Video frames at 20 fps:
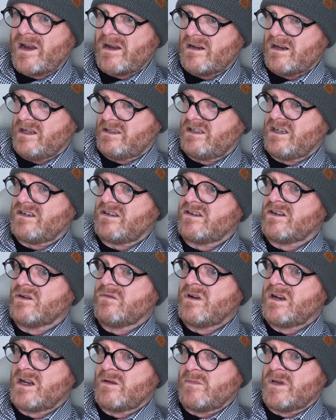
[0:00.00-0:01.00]
lettuce you
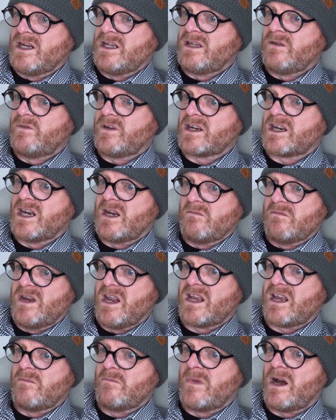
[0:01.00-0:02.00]
in a minute if you keep
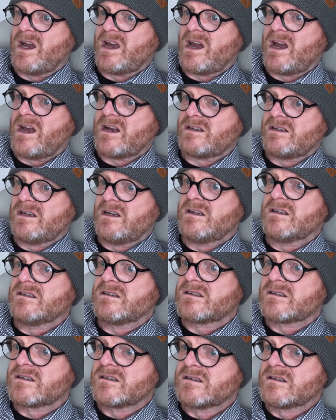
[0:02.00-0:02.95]
nicking my ideas.